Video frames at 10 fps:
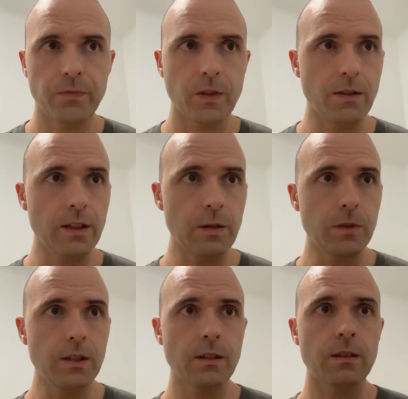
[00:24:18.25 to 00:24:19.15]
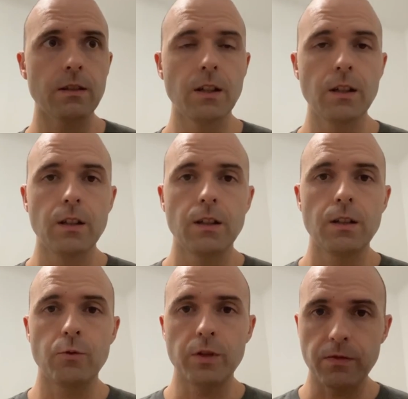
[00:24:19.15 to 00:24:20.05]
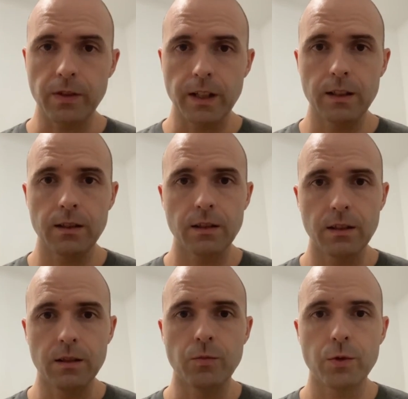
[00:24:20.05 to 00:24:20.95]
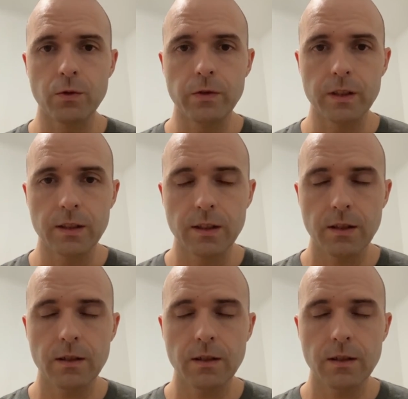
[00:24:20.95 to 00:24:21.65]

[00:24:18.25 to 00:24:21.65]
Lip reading: And that means refining and improving